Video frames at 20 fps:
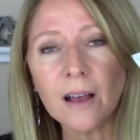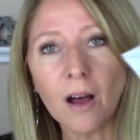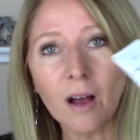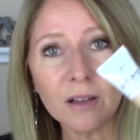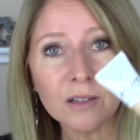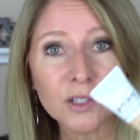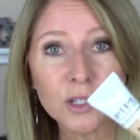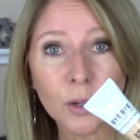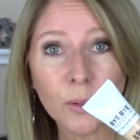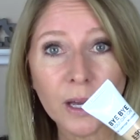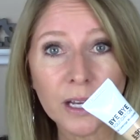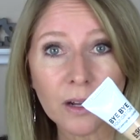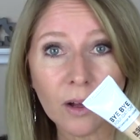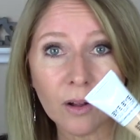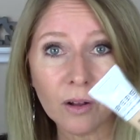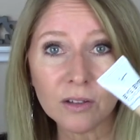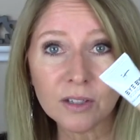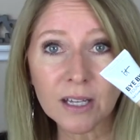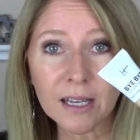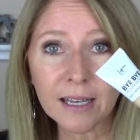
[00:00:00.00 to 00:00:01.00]
also at
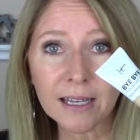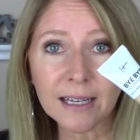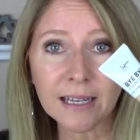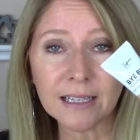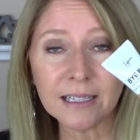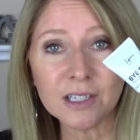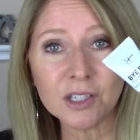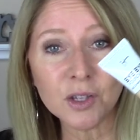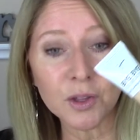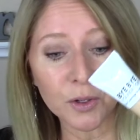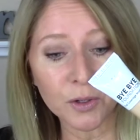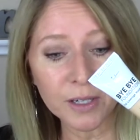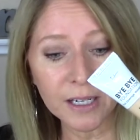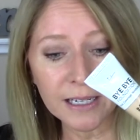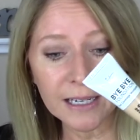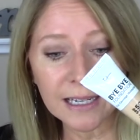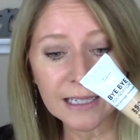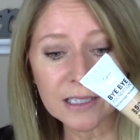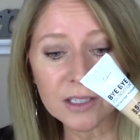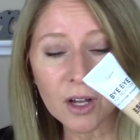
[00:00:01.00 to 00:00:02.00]
Ulta. It is
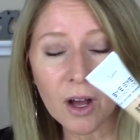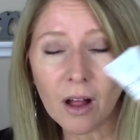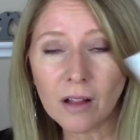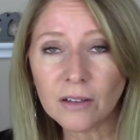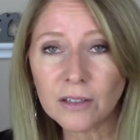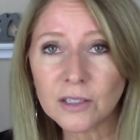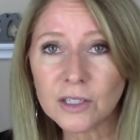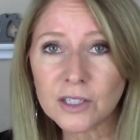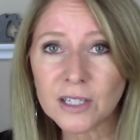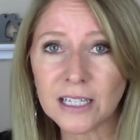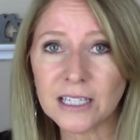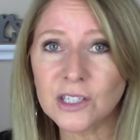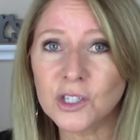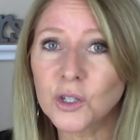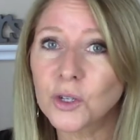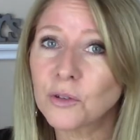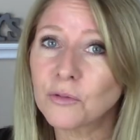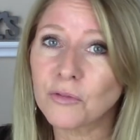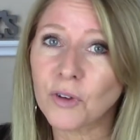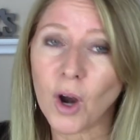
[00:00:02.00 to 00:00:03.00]
$39. It's
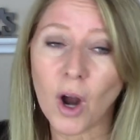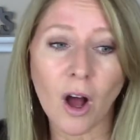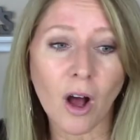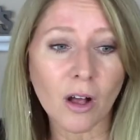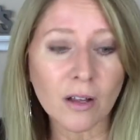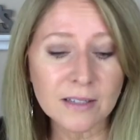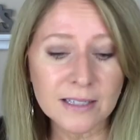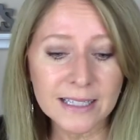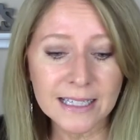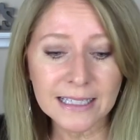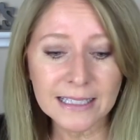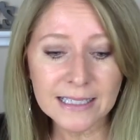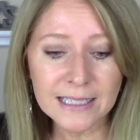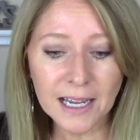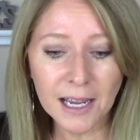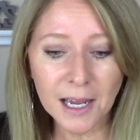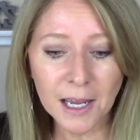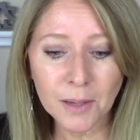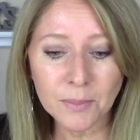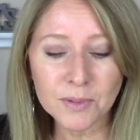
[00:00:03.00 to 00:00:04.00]
good for all skin
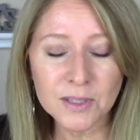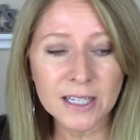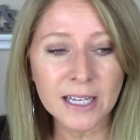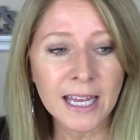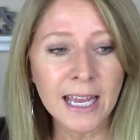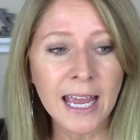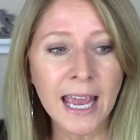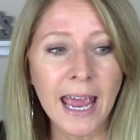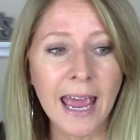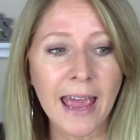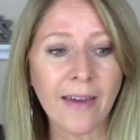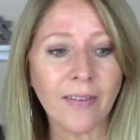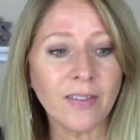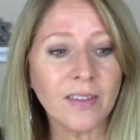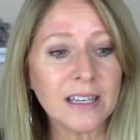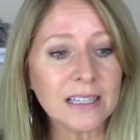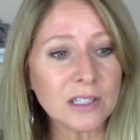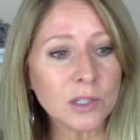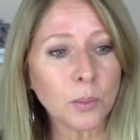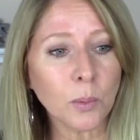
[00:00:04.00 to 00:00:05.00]
types. And
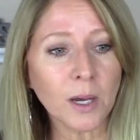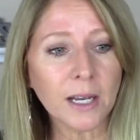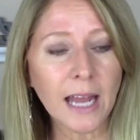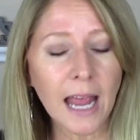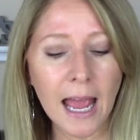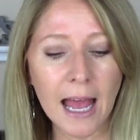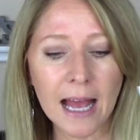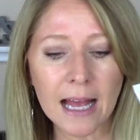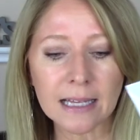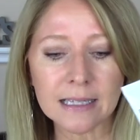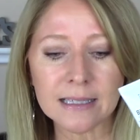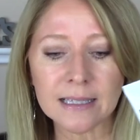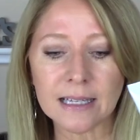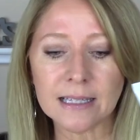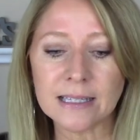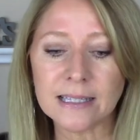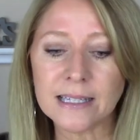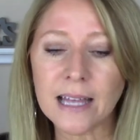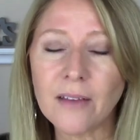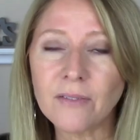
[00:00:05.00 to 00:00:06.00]
this one has
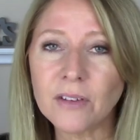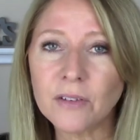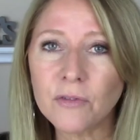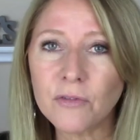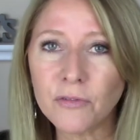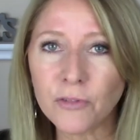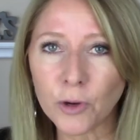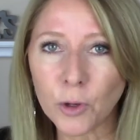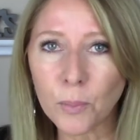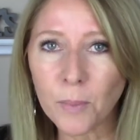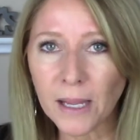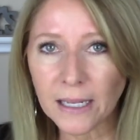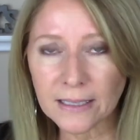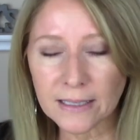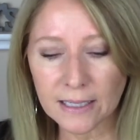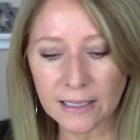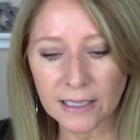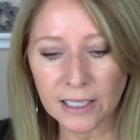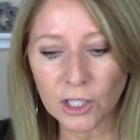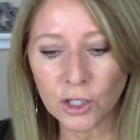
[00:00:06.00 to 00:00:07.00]
seven
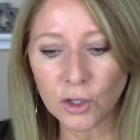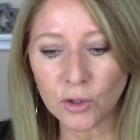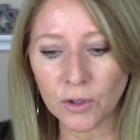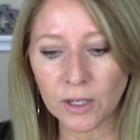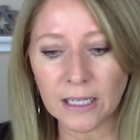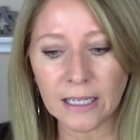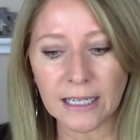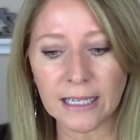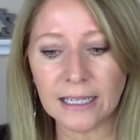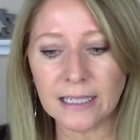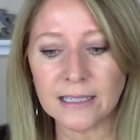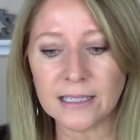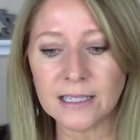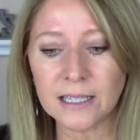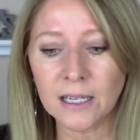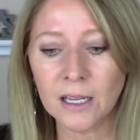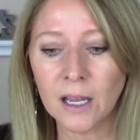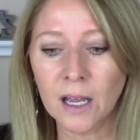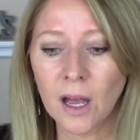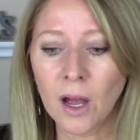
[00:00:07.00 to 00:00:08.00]
fermented ingredients.
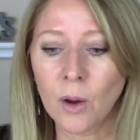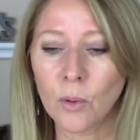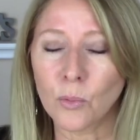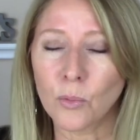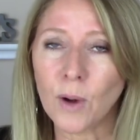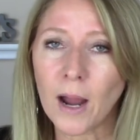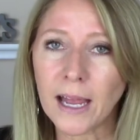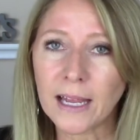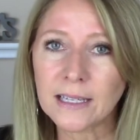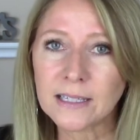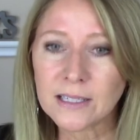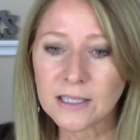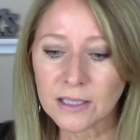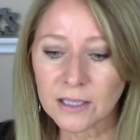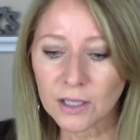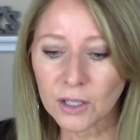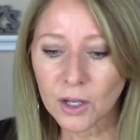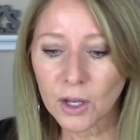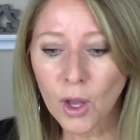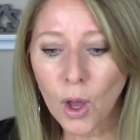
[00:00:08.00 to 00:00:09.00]
Rice,
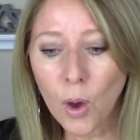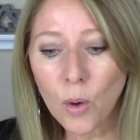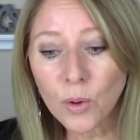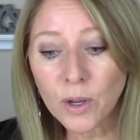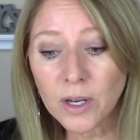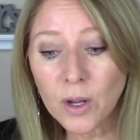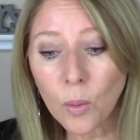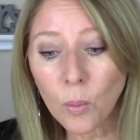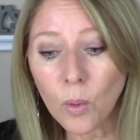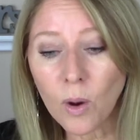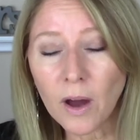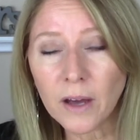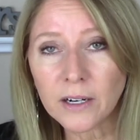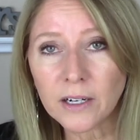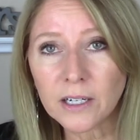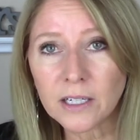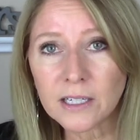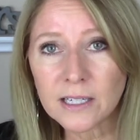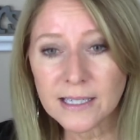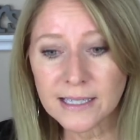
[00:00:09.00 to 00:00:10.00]
coconut
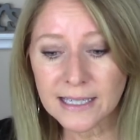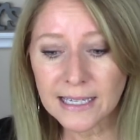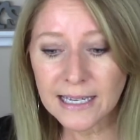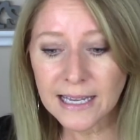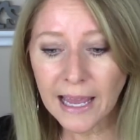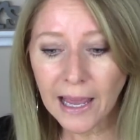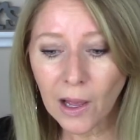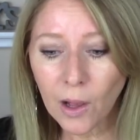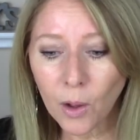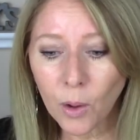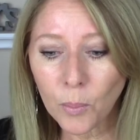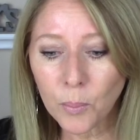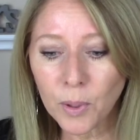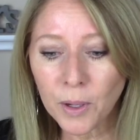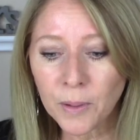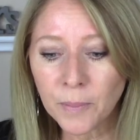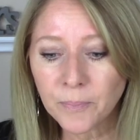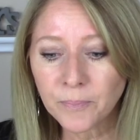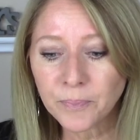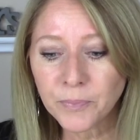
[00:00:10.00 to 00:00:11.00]
water, sea kelp,
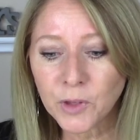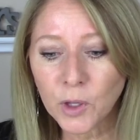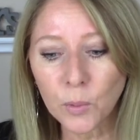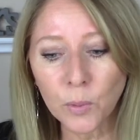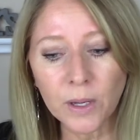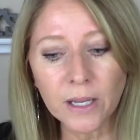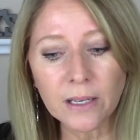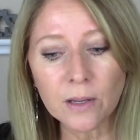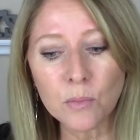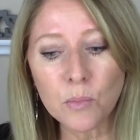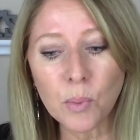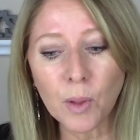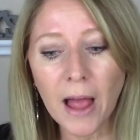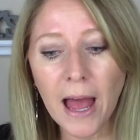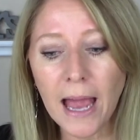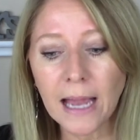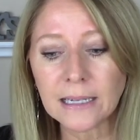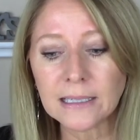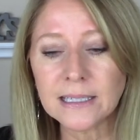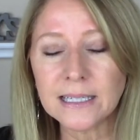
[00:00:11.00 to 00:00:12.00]
green and
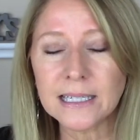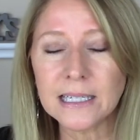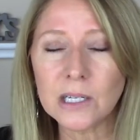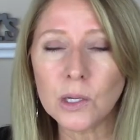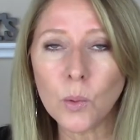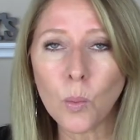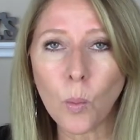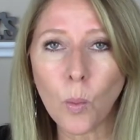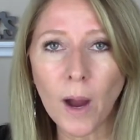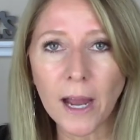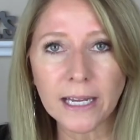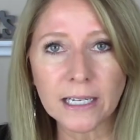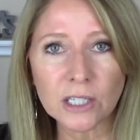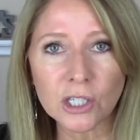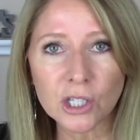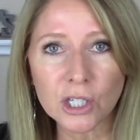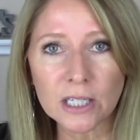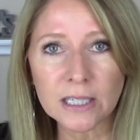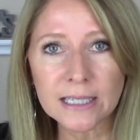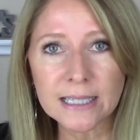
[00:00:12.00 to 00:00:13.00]
black tea, white
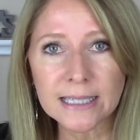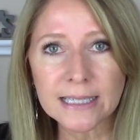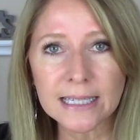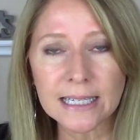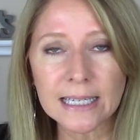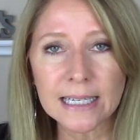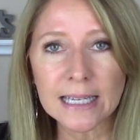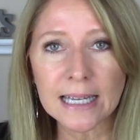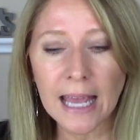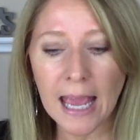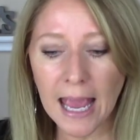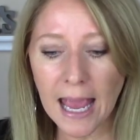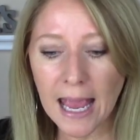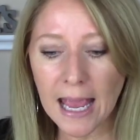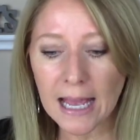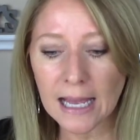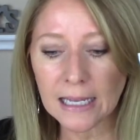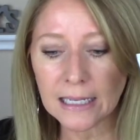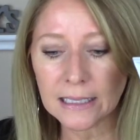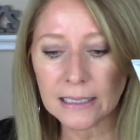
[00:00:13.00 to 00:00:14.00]
ginseng,
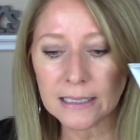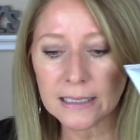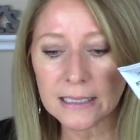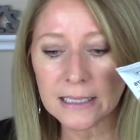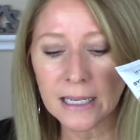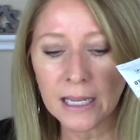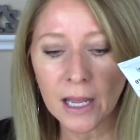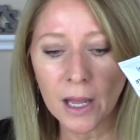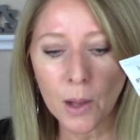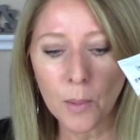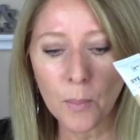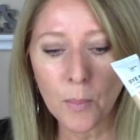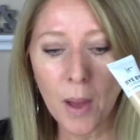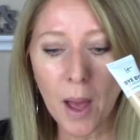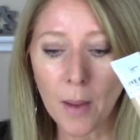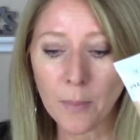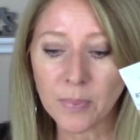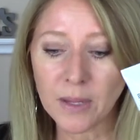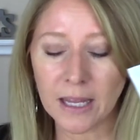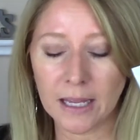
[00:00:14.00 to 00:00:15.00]
and
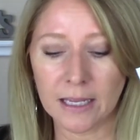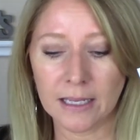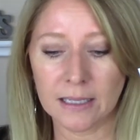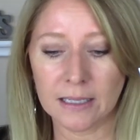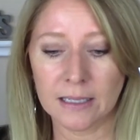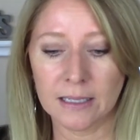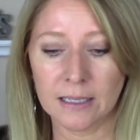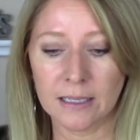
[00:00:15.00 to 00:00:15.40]
pumpkin